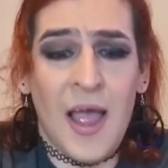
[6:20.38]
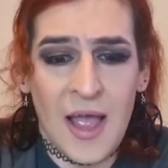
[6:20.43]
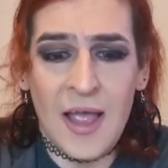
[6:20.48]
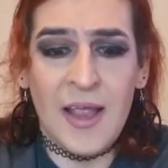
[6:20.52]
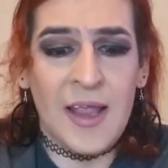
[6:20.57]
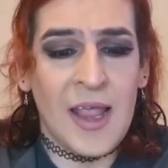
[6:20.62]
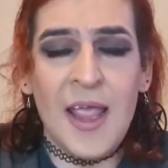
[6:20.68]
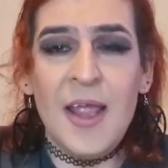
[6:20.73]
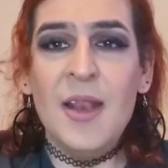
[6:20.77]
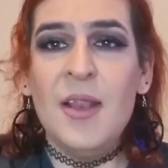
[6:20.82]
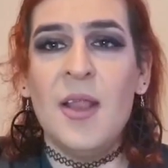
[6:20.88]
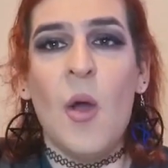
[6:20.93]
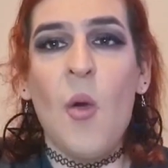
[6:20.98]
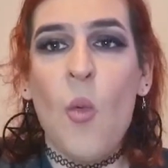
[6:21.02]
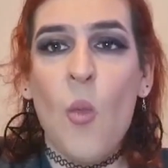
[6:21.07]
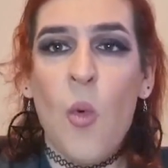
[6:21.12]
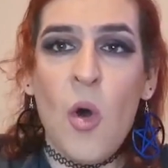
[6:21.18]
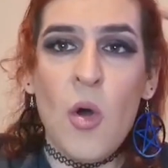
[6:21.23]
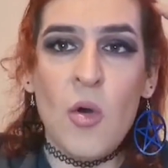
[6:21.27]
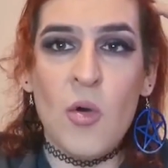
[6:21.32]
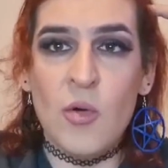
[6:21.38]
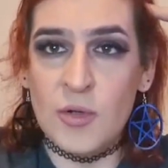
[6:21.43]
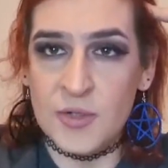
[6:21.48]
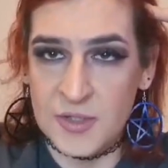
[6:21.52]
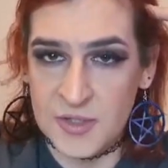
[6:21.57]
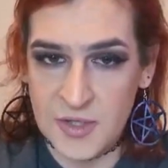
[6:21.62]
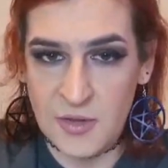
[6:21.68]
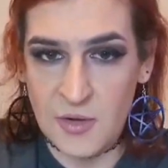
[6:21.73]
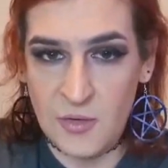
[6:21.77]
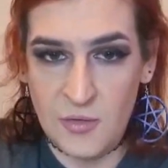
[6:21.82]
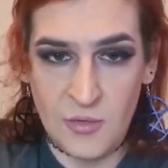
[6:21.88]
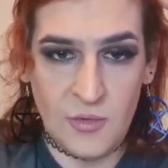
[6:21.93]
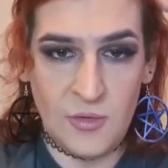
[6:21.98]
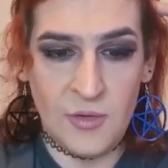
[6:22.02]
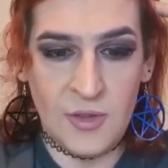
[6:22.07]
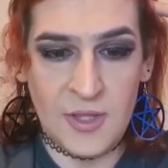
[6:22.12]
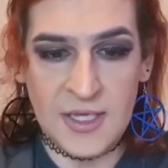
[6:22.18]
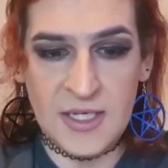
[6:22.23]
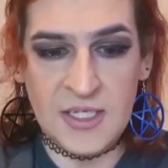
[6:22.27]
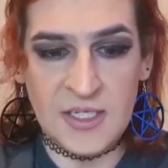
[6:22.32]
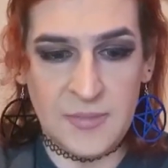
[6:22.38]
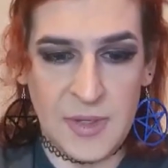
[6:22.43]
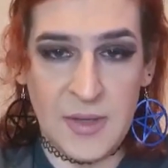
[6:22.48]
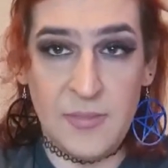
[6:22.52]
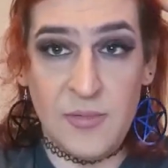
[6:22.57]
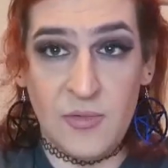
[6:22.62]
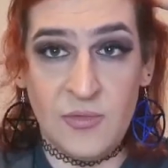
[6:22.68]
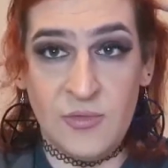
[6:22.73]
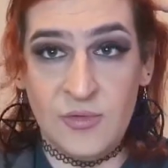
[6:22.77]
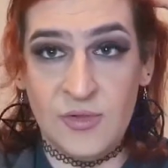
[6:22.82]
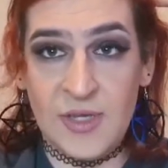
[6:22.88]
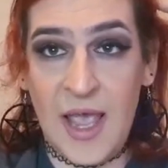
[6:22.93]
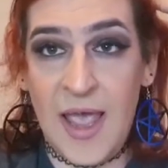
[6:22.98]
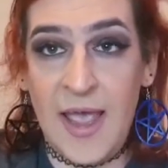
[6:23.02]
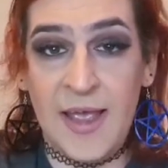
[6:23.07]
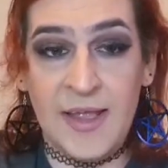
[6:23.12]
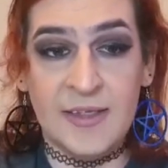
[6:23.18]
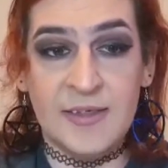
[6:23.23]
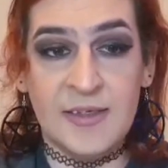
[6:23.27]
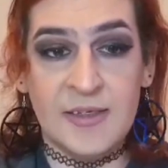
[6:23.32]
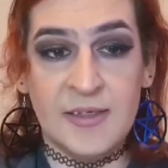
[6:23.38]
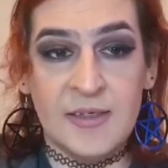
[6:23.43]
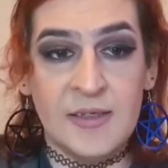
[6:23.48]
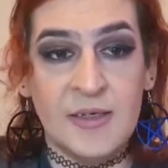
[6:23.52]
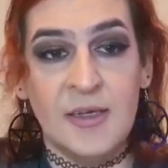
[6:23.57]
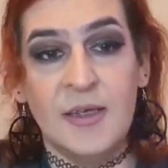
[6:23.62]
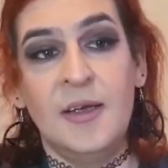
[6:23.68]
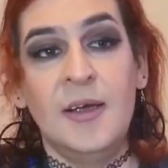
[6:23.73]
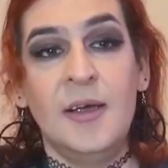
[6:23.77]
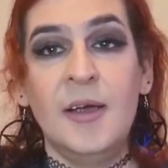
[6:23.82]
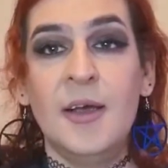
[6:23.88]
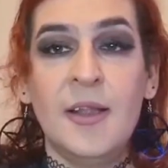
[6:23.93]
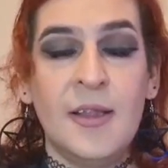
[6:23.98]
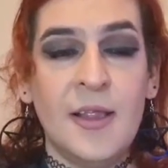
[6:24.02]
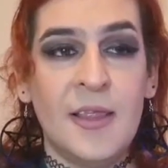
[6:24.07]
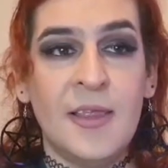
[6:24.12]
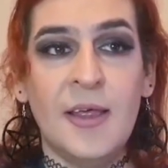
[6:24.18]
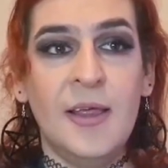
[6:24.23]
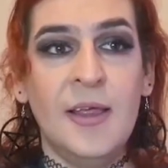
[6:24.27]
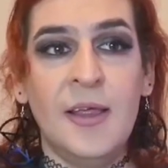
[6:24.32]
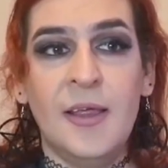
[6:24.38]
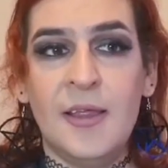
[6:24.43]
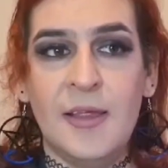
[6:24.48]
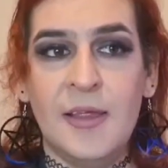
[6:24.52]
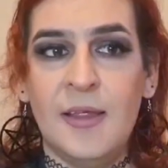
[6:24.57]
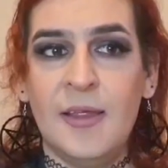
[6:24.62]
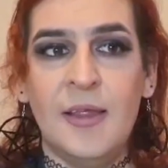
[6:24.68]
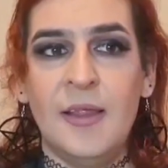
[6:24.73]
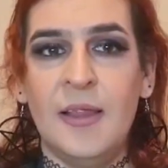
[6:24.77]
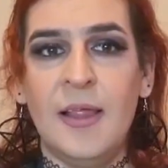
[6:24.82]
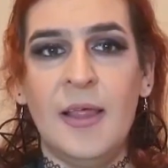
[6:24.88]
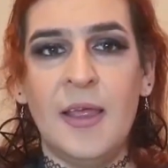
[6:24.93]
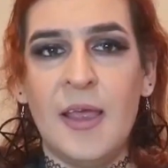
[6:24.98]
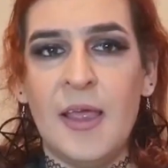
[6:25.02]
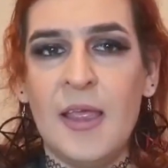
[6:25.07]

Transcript: Again, what goes through these people's heads? Think, like,